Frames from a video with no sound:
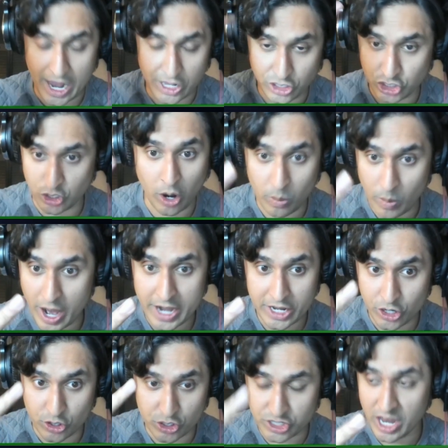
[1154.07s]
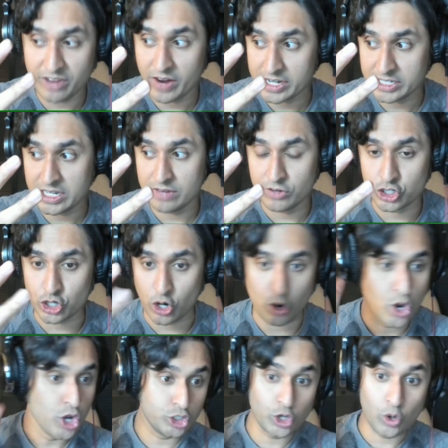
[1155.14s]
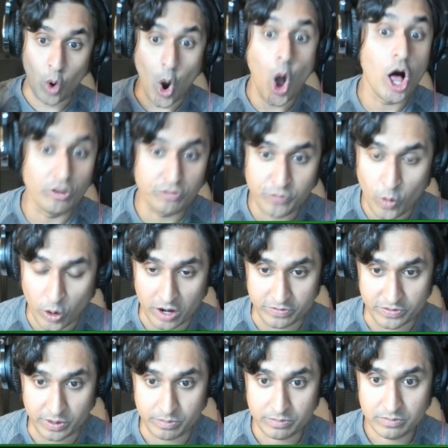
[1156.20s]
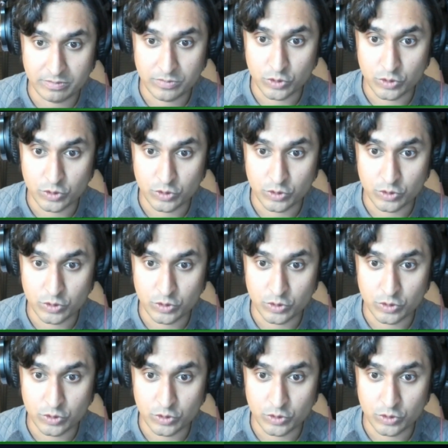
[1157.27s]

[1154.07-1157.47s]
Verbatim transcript: and start writing your sci fi TV show. Do all four of them.